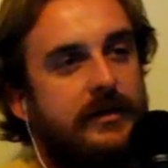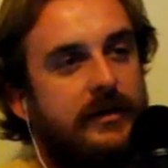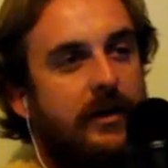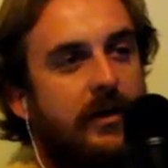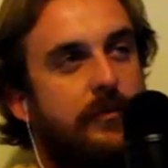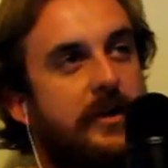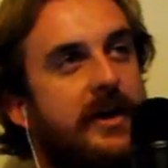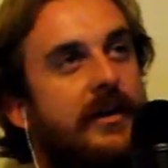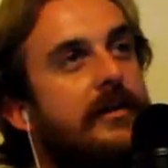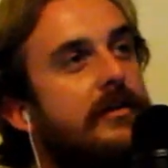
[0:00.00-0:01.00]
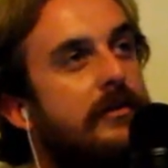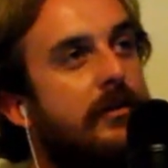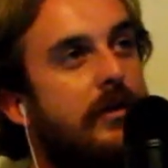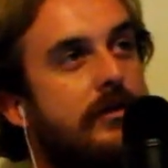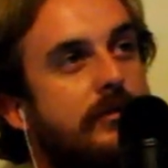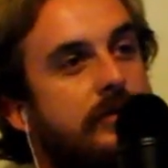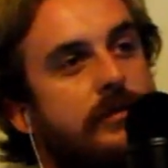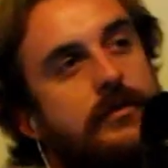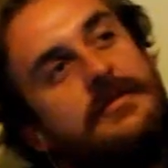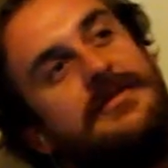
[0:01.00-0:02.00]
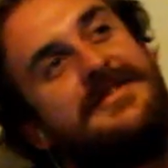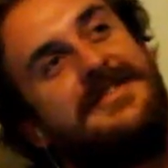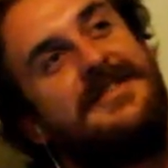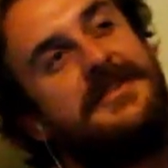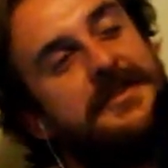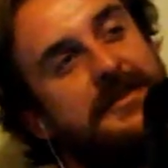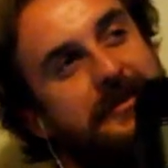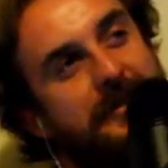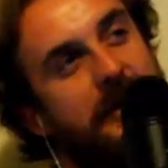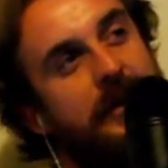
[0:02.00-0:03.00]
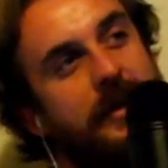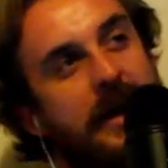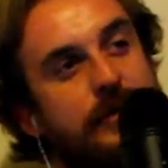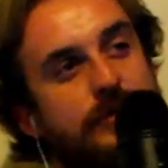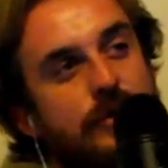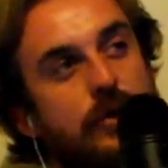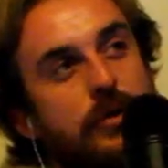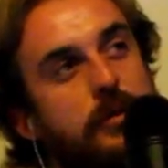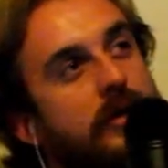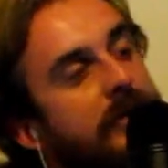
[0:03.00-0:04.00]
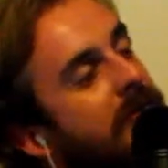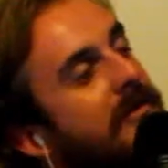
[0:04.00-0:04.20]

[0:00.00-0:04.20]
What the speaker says: Oh man. Oh, look out, Scoob.